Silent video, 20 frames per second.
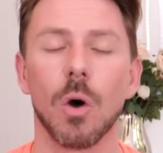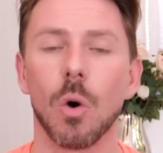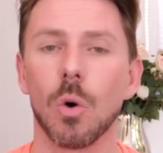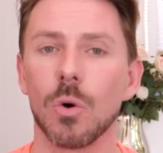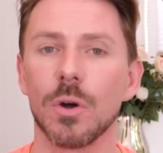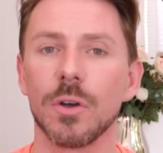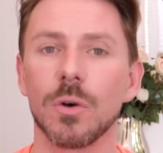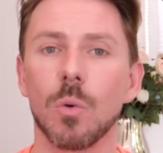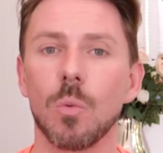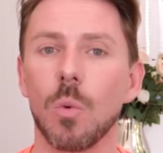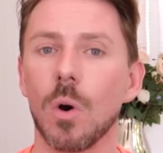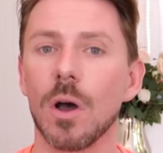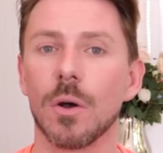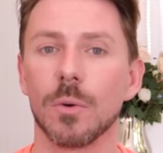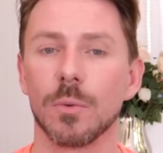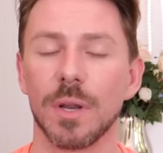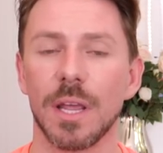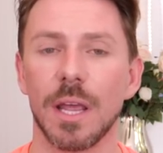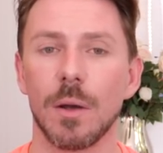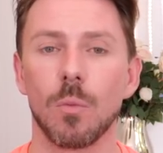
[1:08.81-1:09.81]
Oil
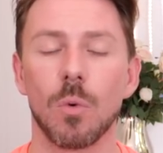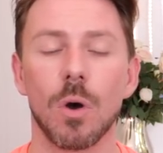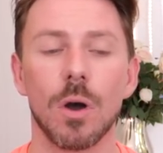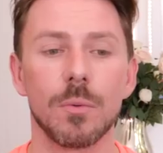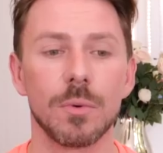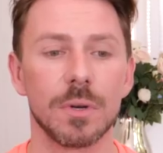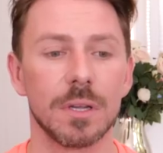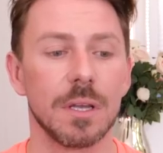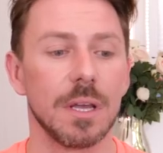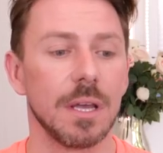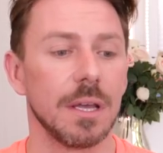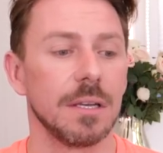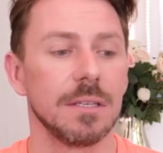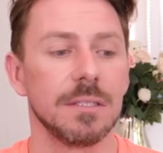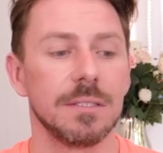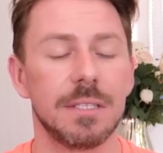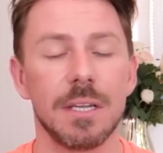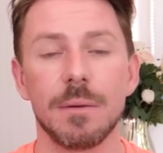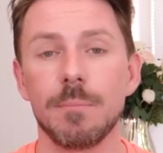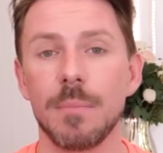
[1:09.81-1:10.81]
won't, it won't
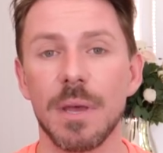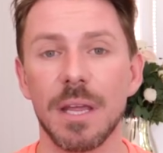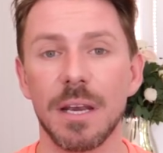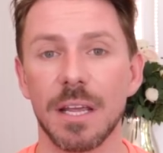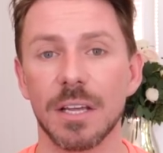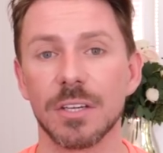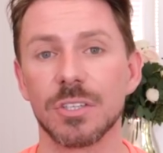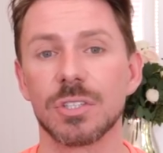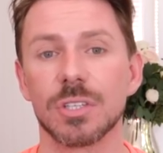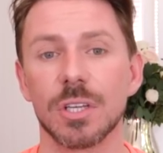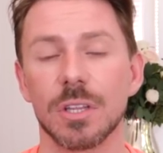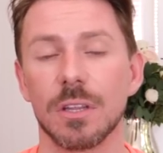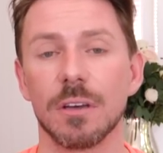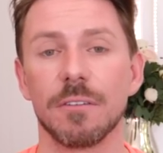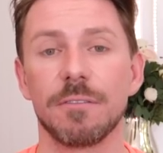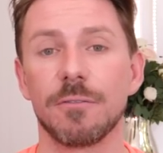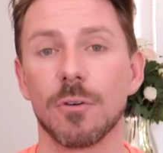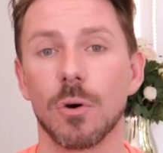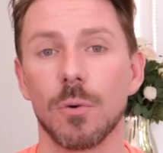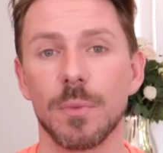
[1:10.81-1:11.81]
diminish
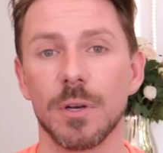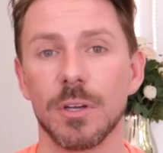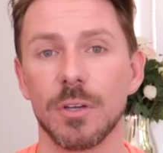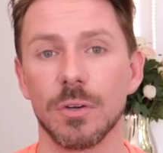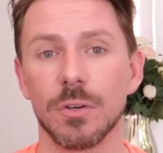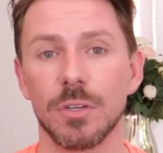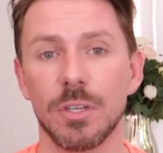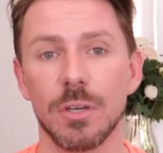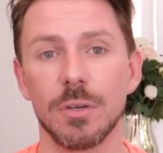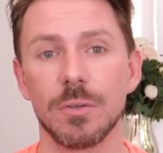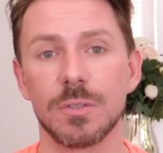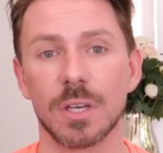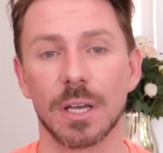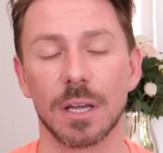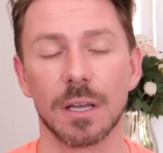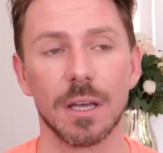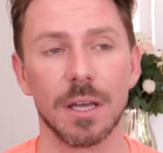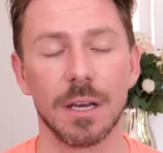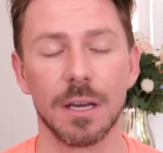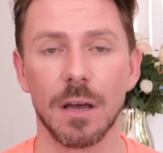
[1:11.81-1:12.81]
the formula you're
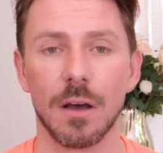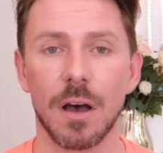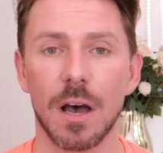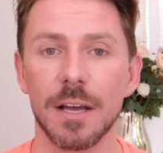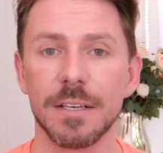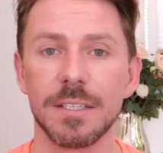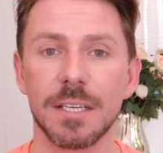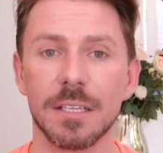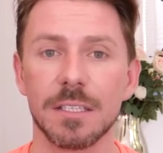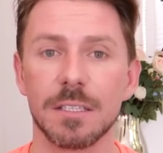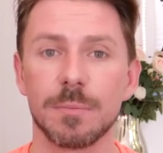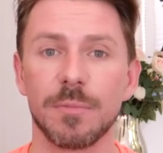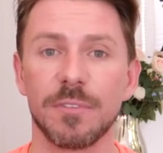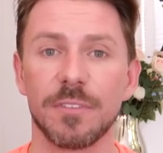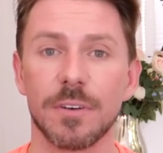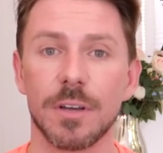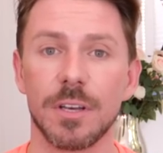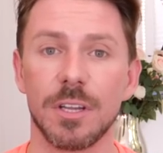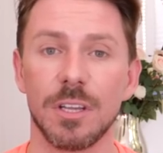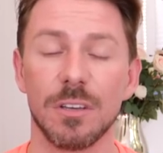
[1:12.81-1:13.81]
using. Now, I tend to
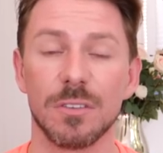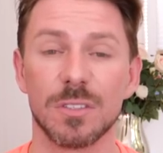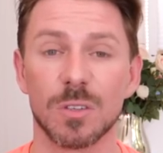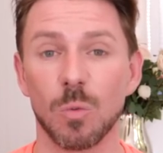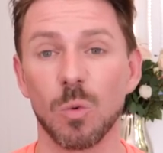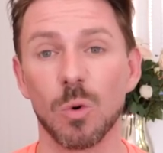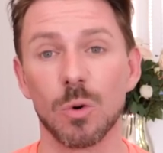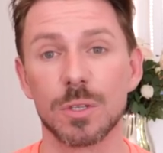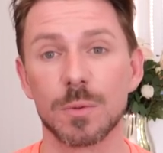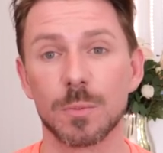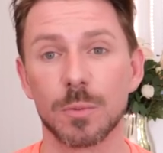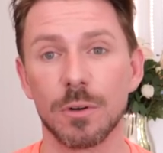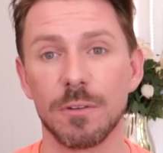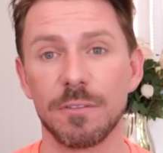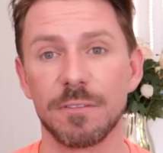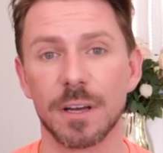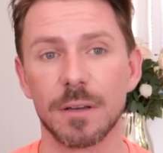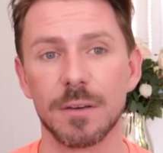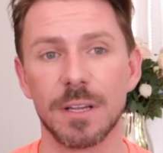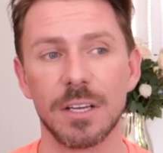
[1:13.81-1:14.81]
prefer to use a
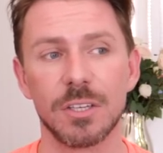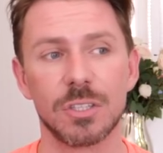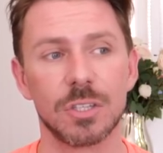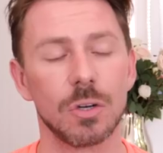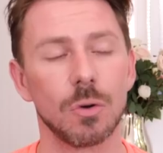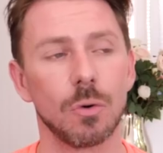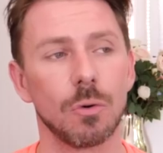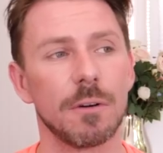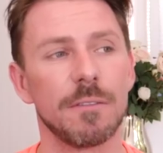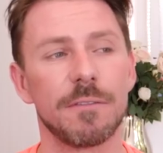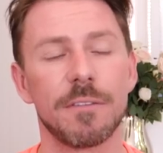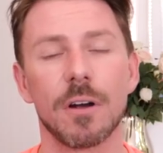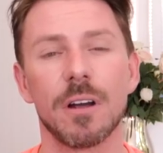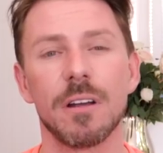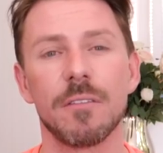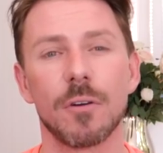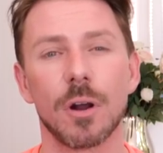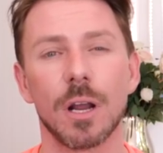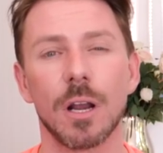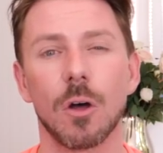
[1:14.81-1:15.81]
waterproof foundation or a
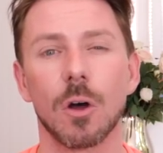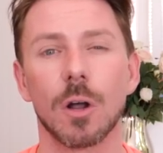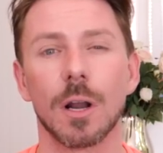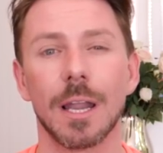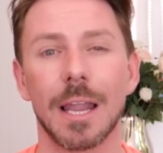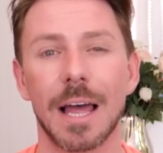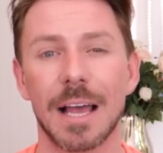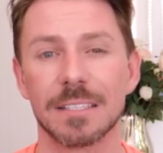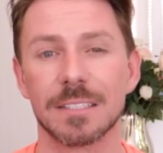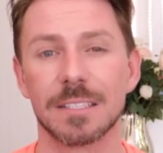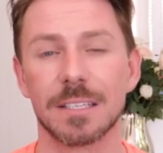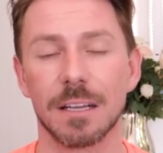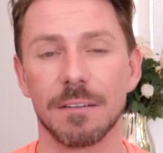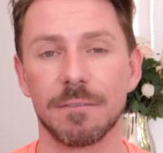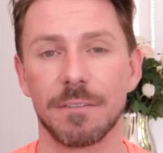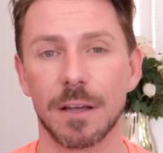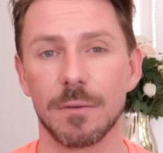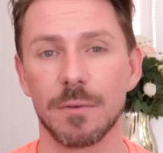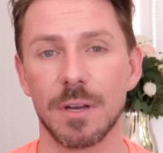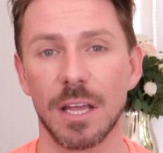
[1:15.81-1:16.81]
very, very long
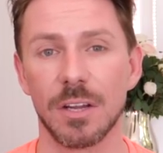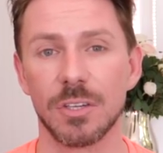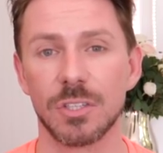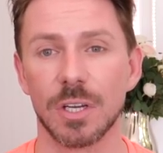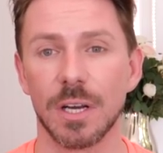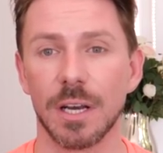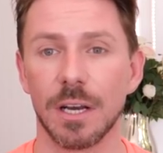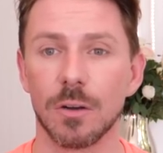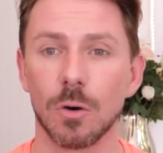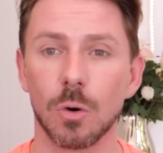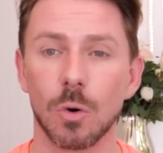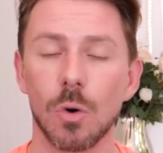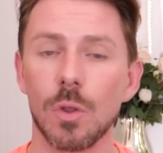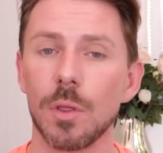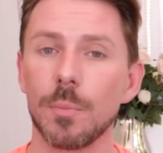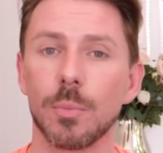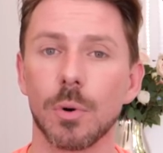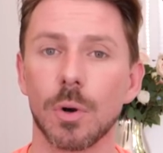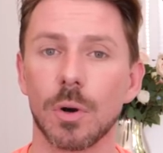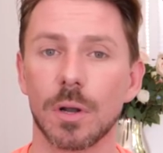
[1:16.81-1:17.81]
lasting foundation, and all
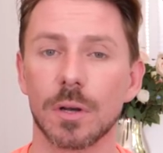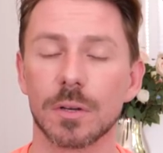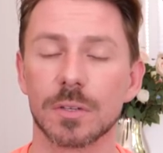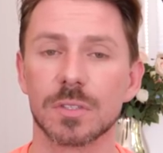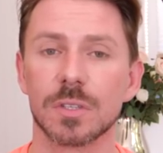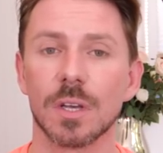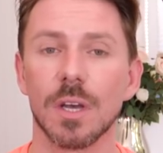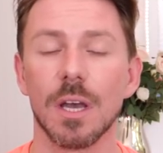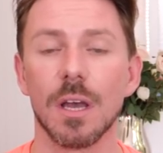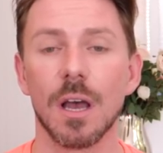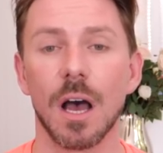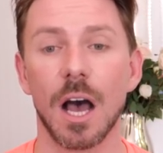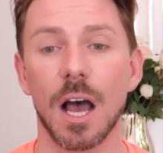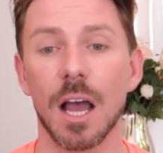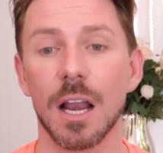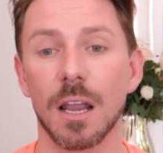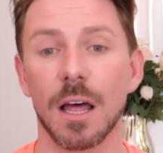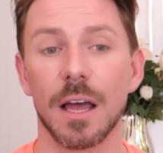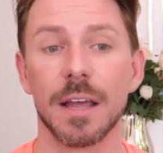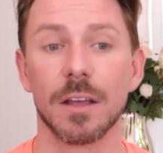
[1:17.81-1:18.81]
the products
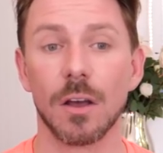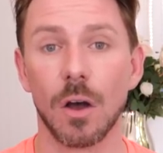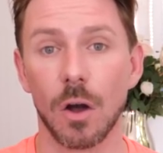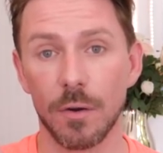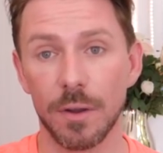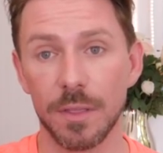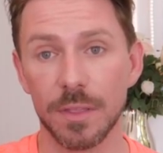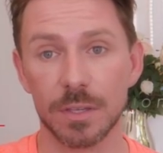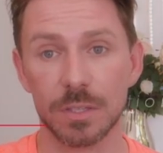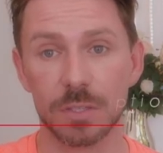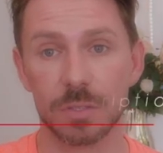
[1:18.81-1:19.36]
I like are in the